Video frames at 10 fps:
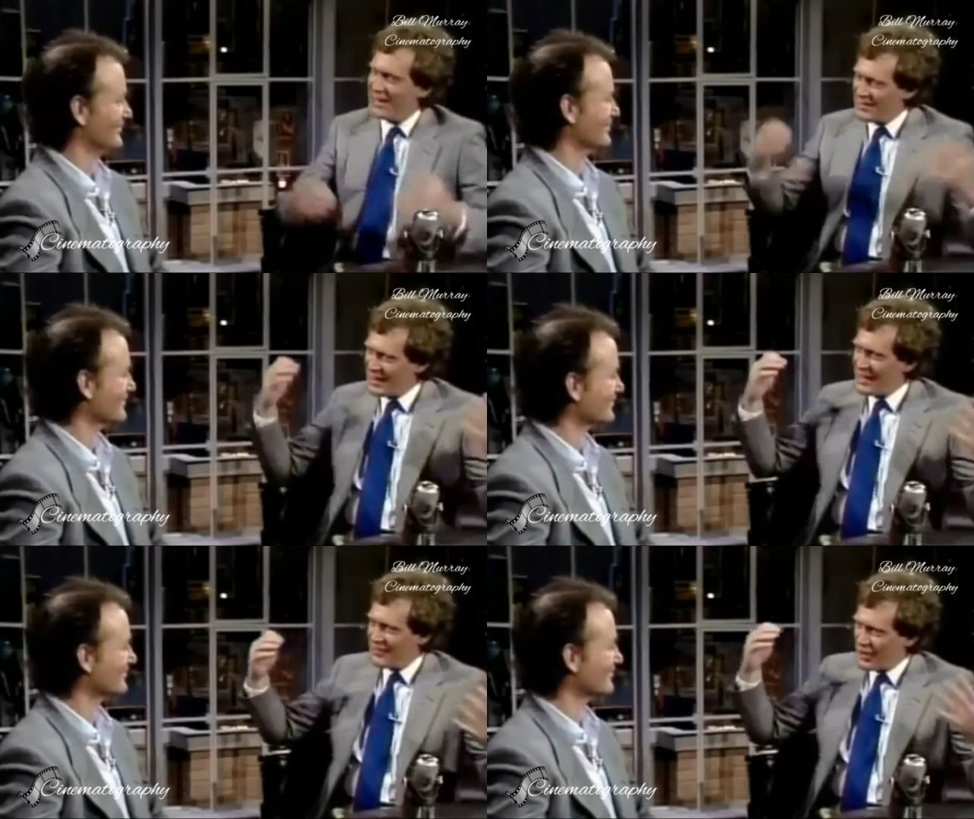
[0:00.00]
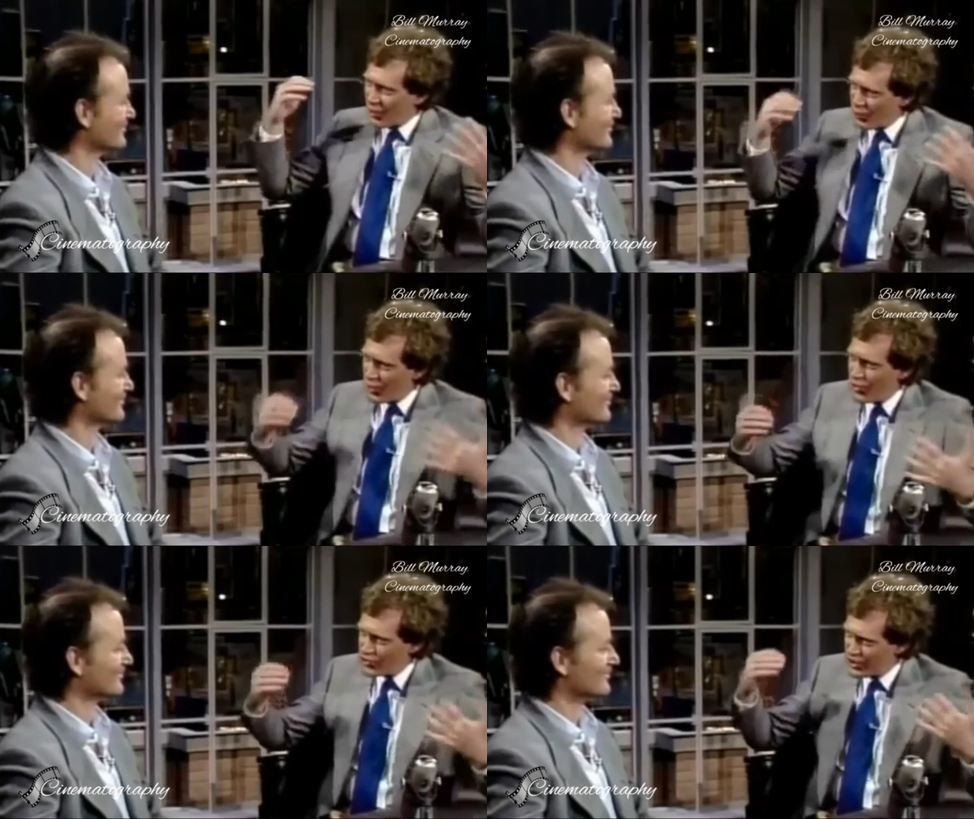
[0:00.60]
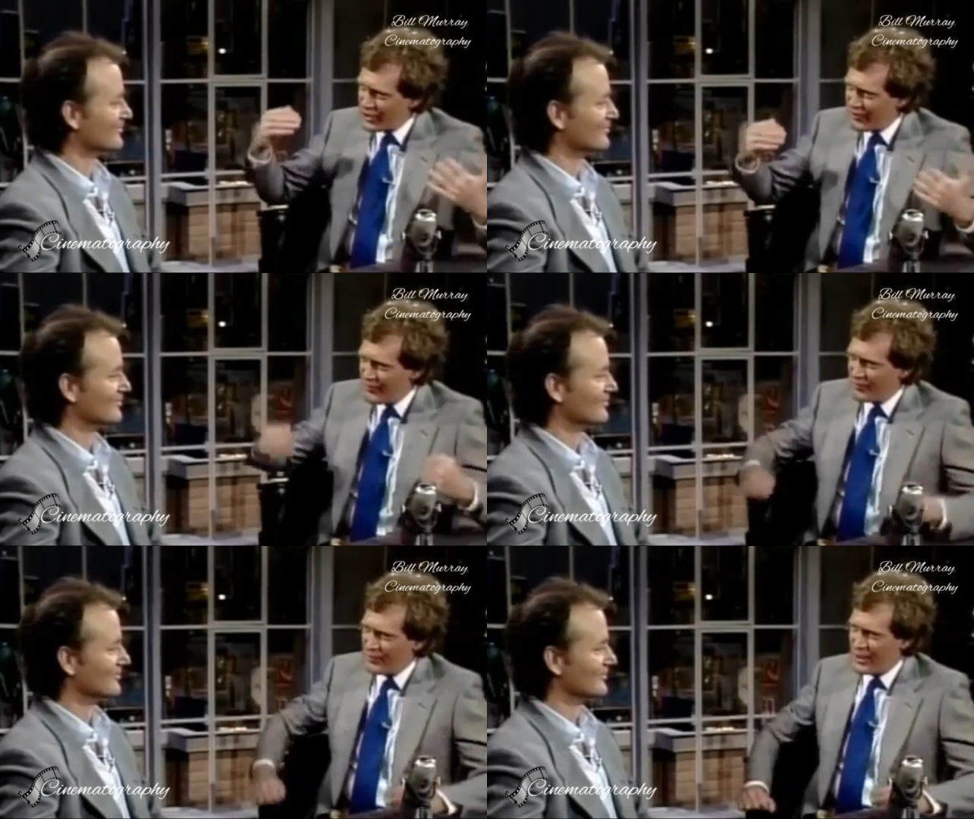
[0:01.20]
Speaker 1: actually kind of a corrosion
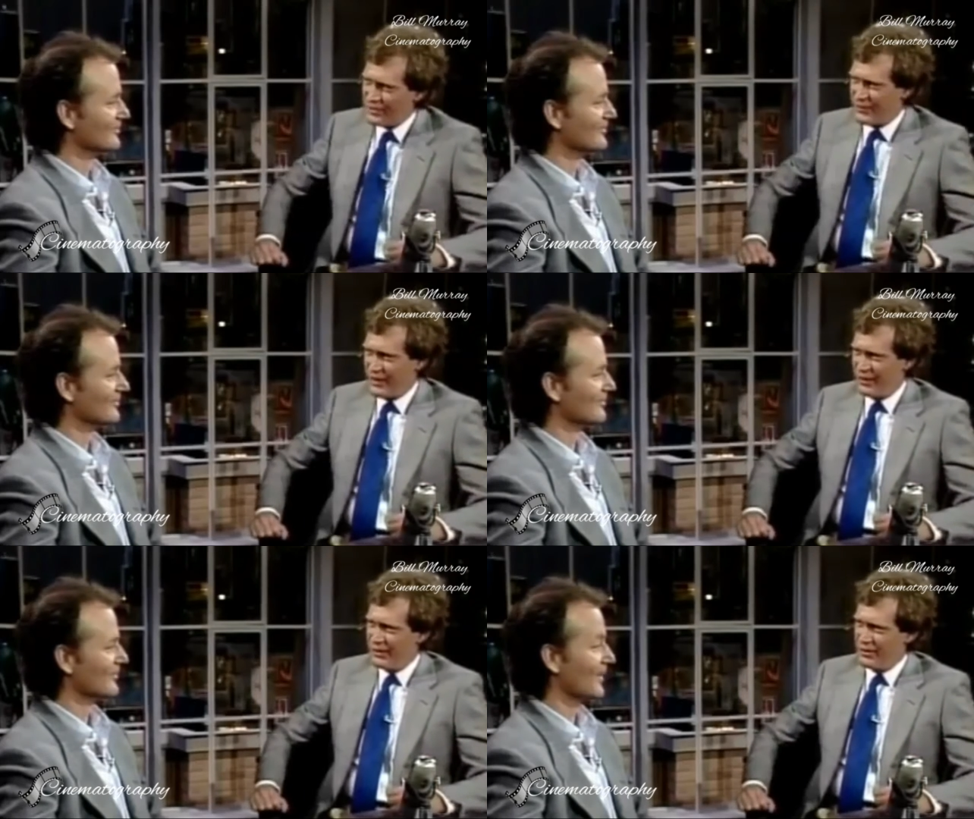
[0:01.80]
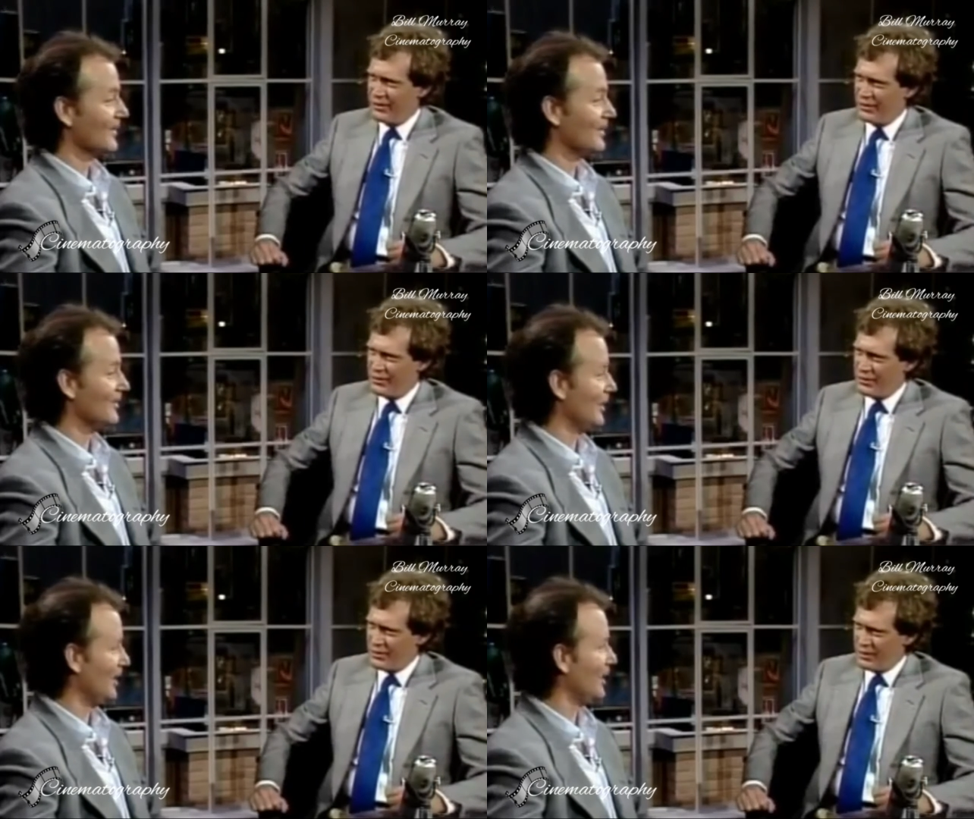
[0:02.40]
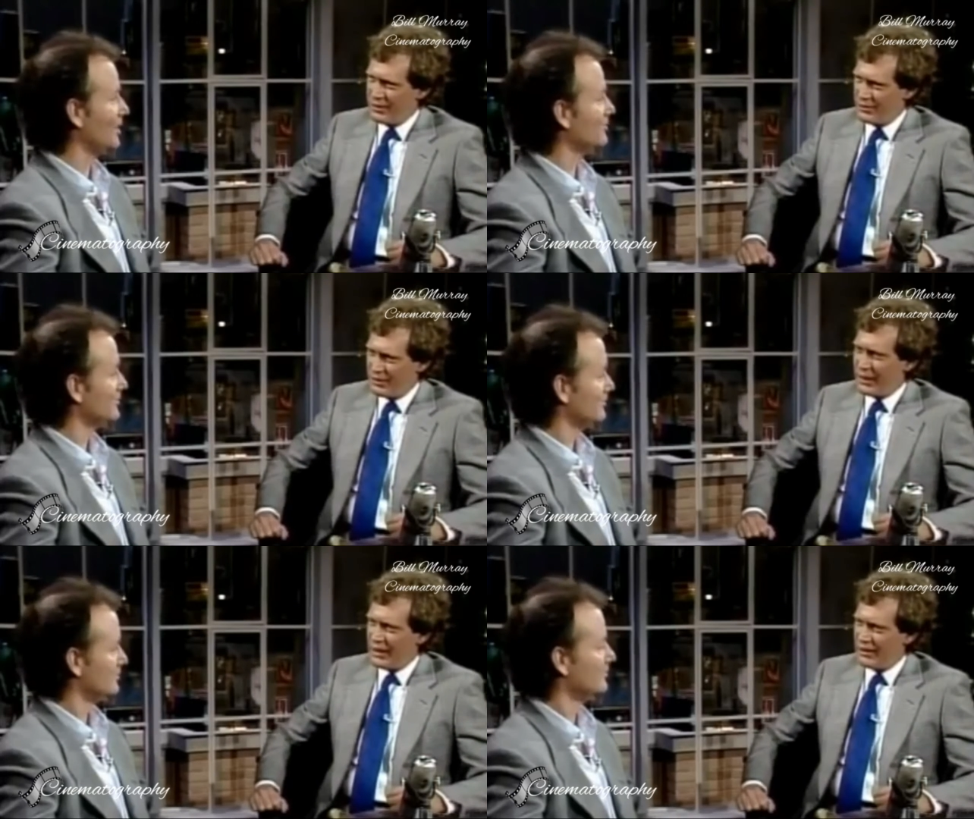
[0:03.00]
of the flesh, then. Yeah.
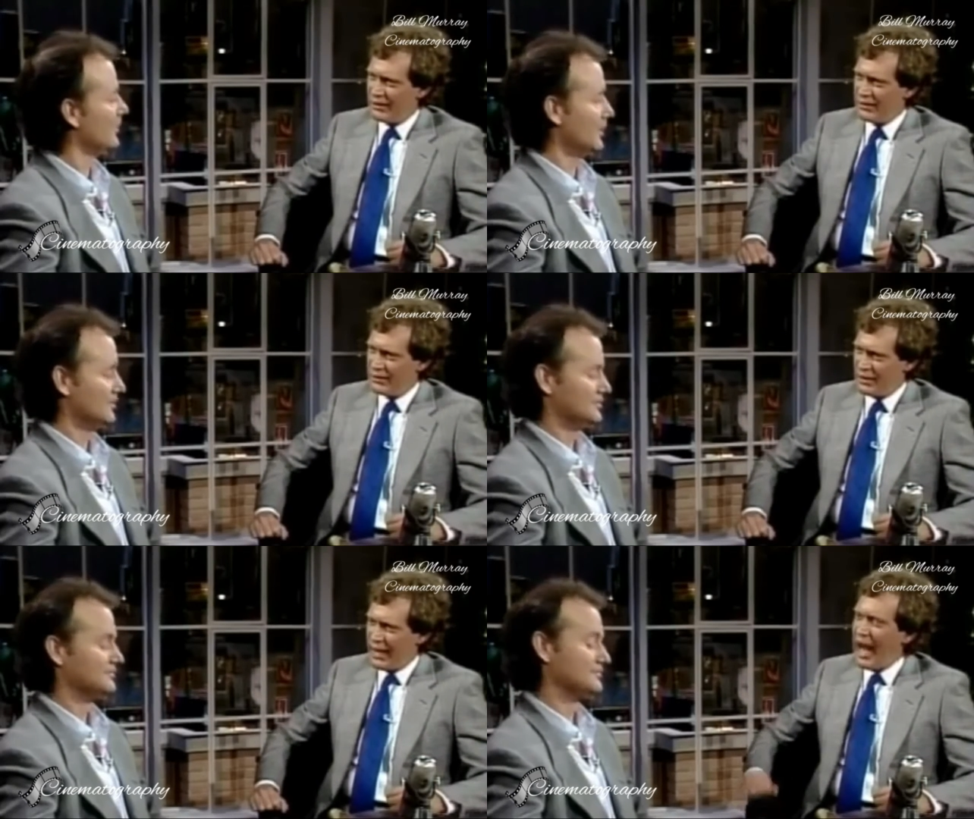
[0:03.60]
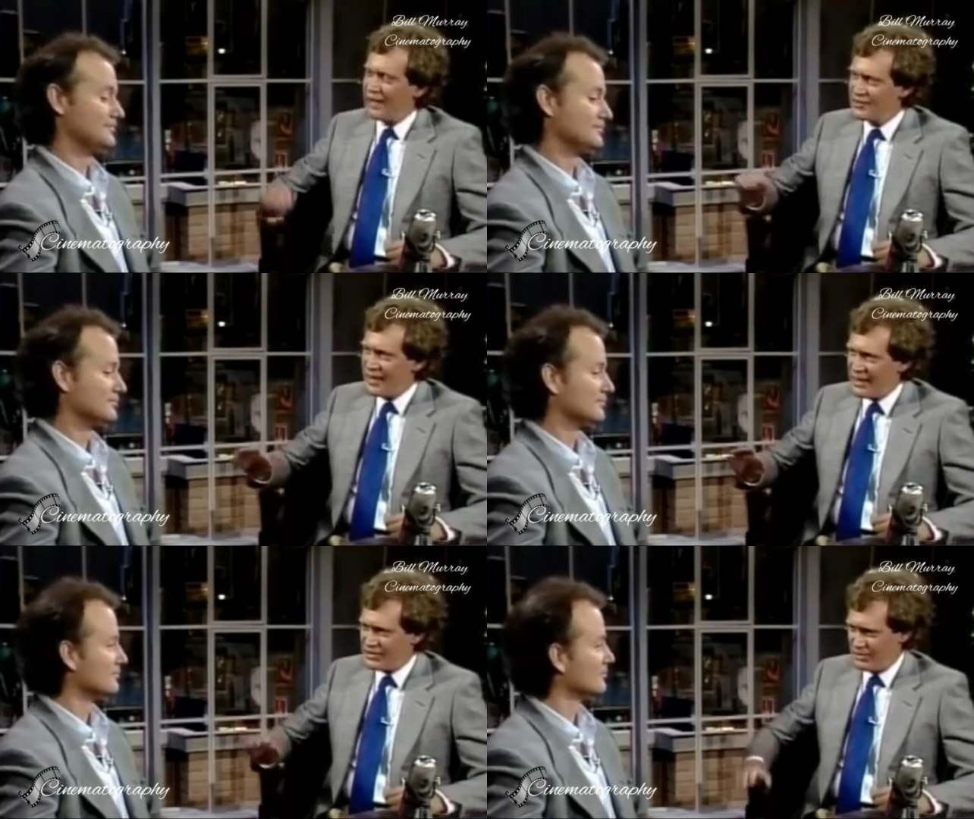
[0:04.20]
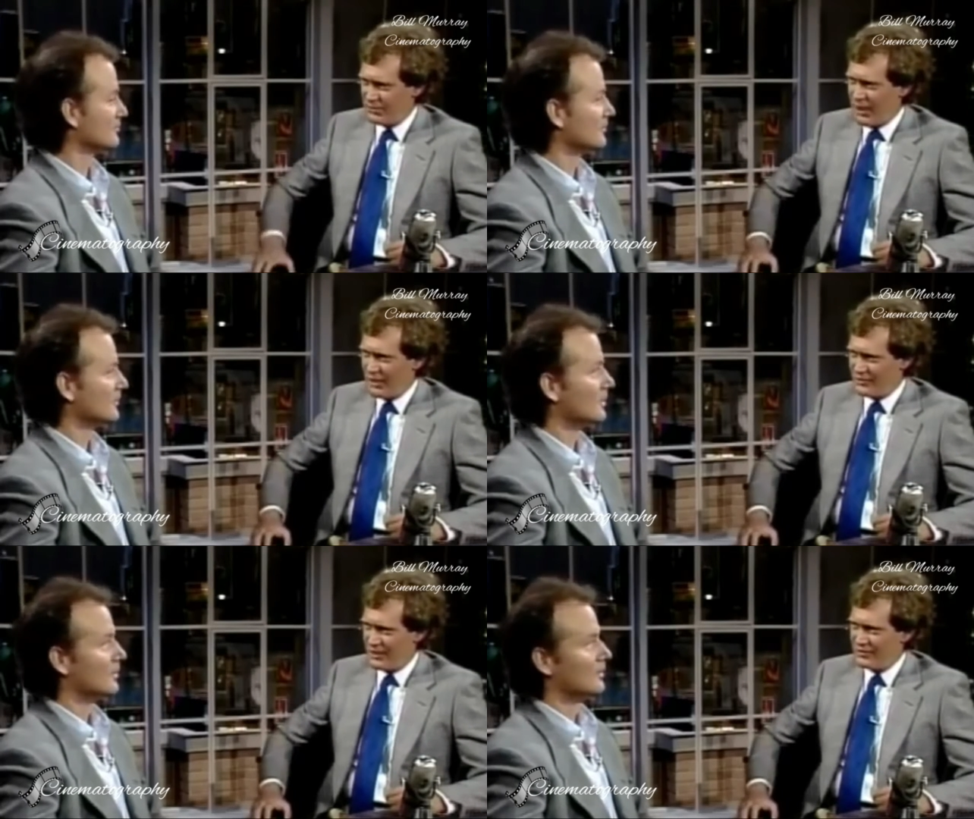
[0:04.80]
Yeah. Yeah. An oxidation
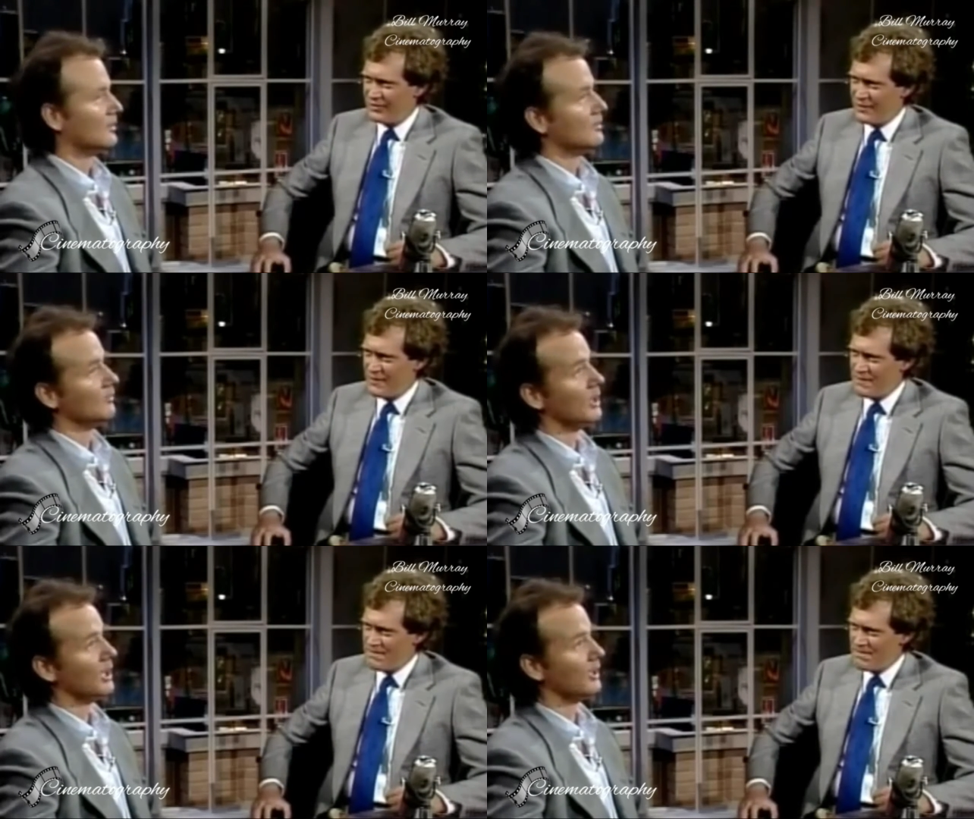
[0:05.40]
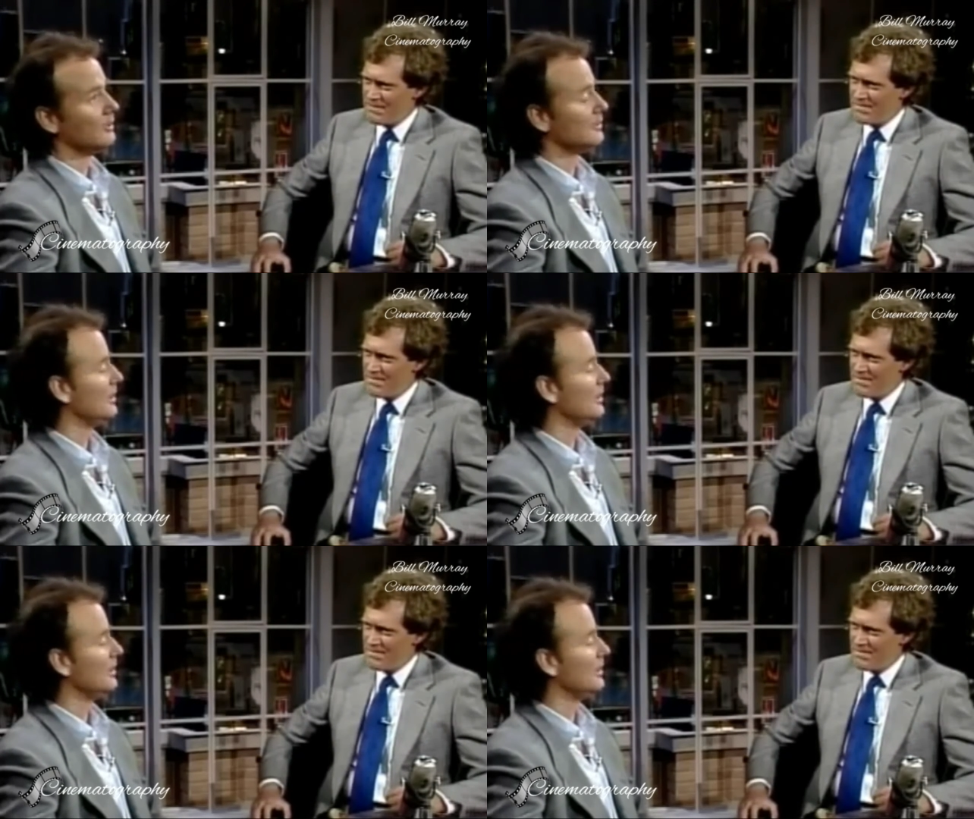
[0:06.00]
process.
Speaker 2: Well,